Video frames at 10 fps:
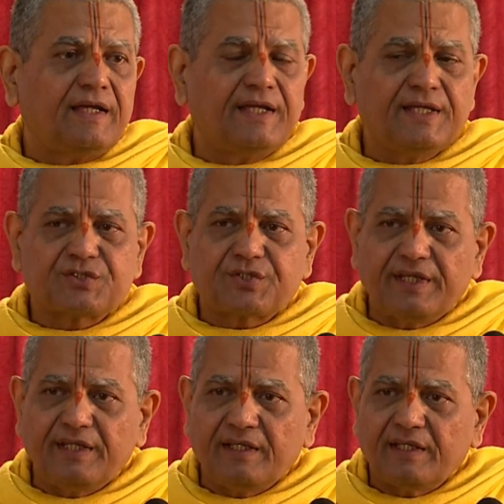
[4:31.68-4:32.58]

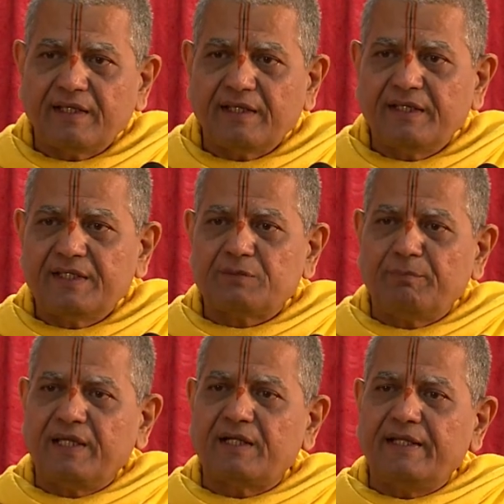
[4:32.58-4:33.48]
History is
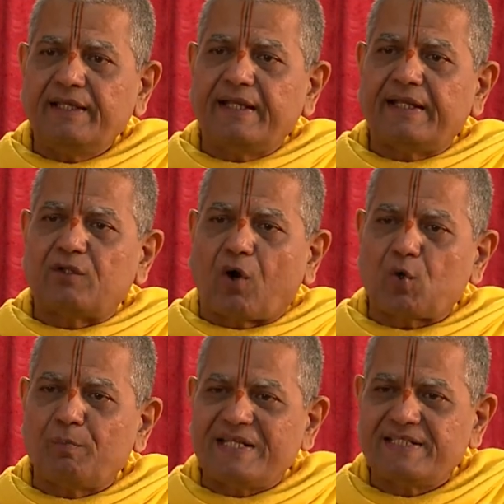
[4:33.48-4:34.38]
merely a
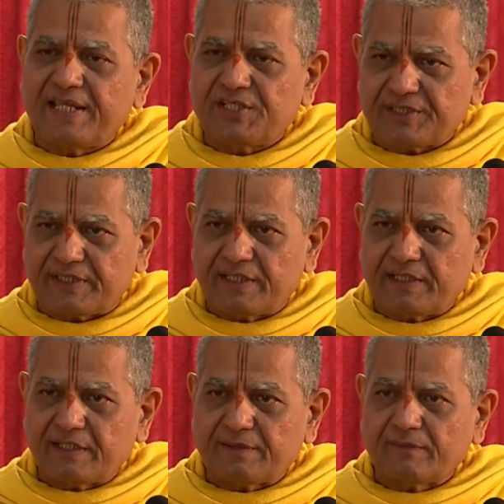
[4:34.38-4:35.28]
documentation
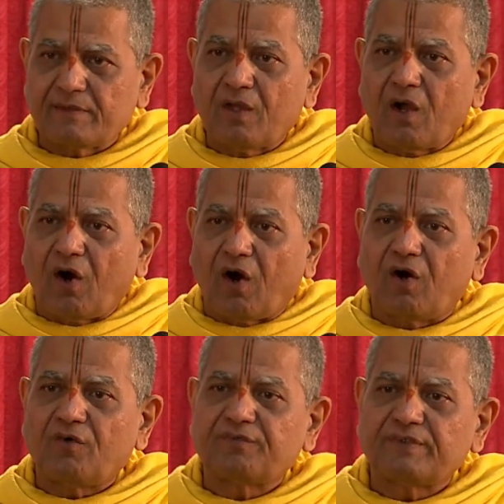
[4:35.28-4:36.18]

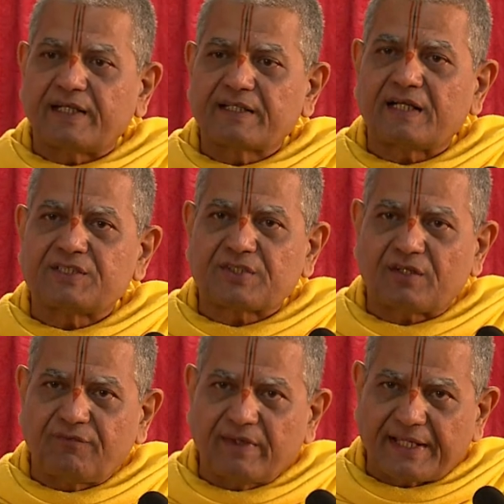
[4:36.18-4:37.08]
of that
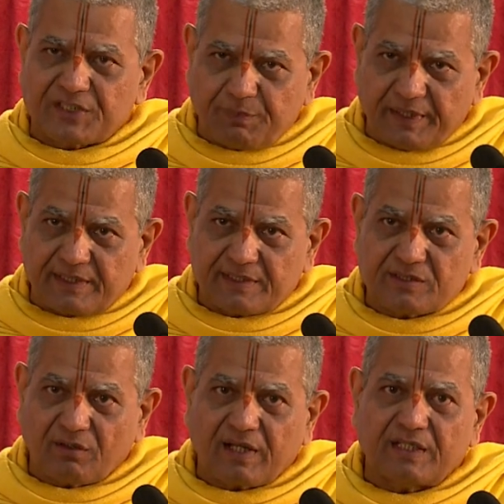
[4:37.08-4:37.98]
cultural
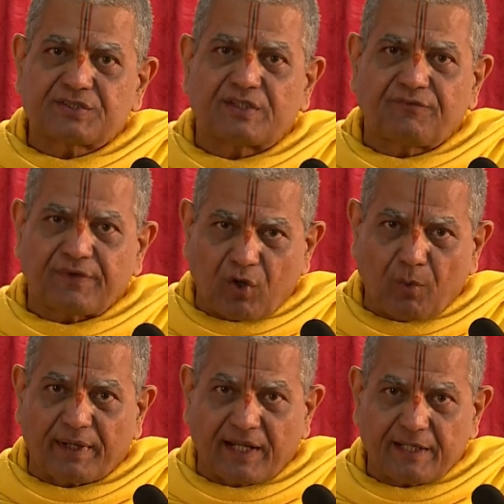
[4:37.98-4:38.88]
experience or cultural
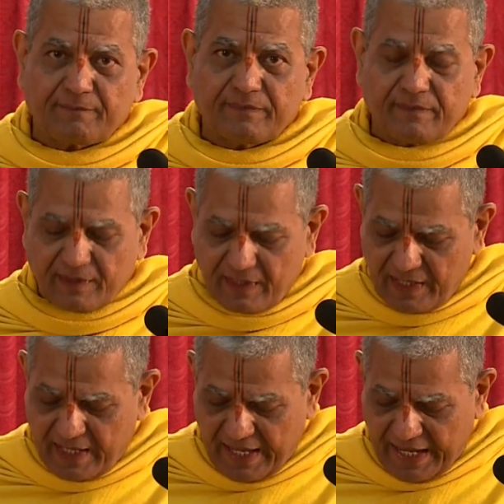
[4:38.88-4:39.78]
phenomena.
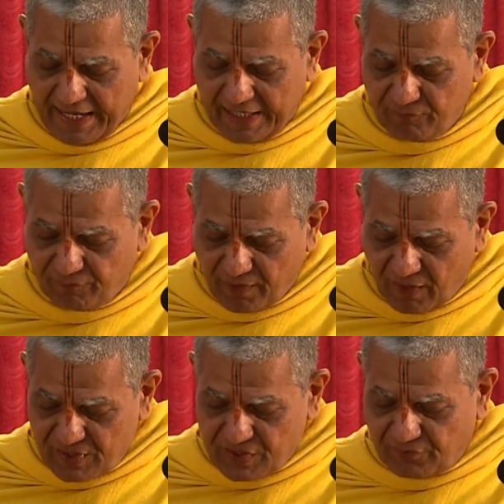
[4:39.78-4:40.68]
And
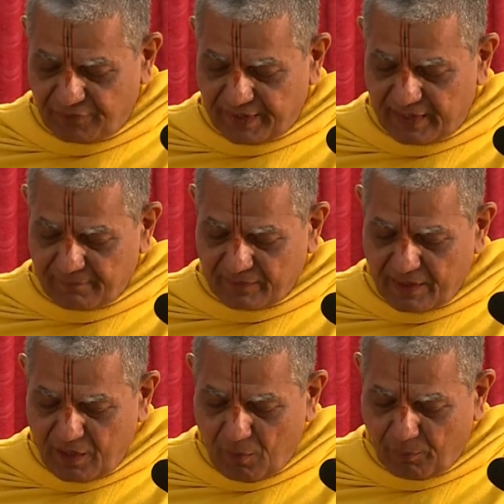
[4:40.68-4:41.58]
philosophy
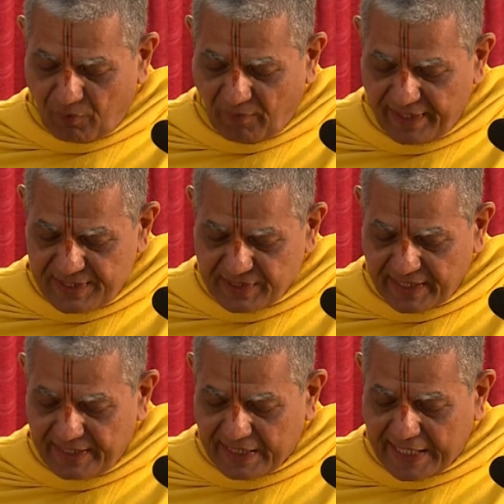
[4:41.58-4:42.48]
provides
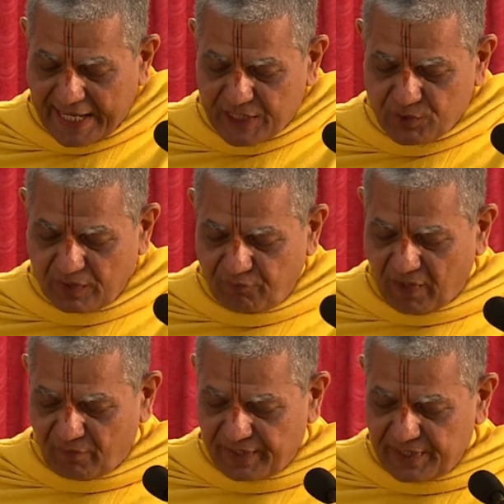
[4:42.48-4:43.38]
an intellectual
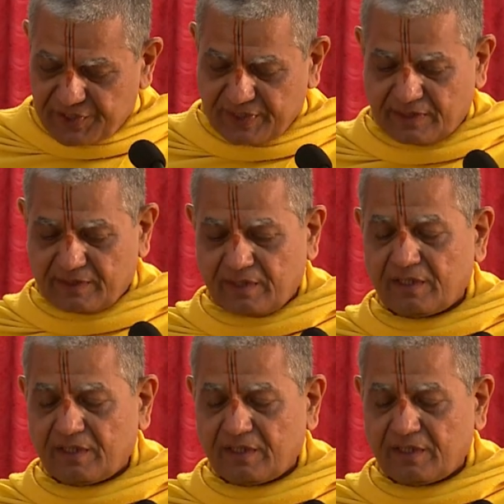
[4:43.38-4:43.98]
foundation